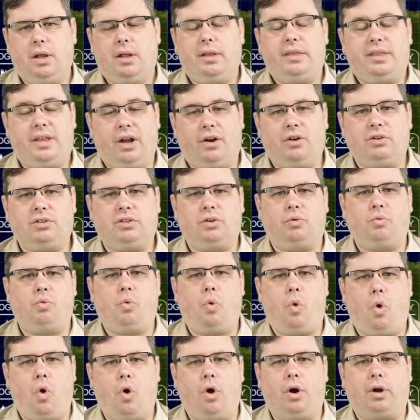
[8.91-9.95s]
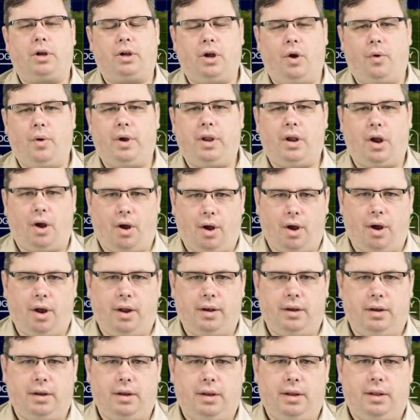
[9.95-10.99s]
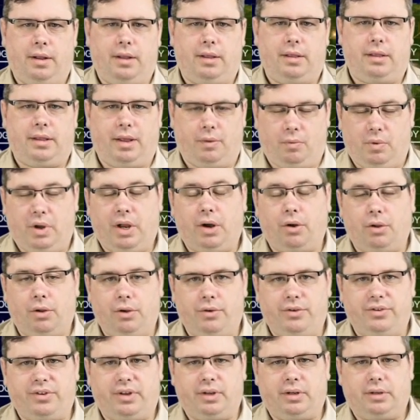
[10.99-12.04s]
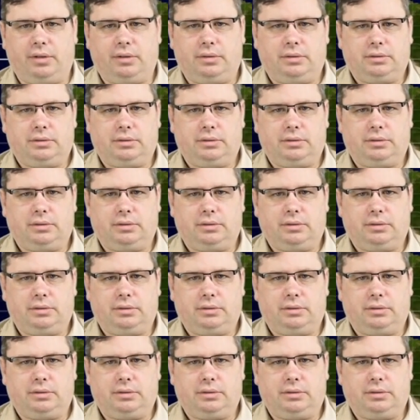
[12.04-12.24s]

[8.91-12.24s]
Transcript: There is a war going on that we are losing.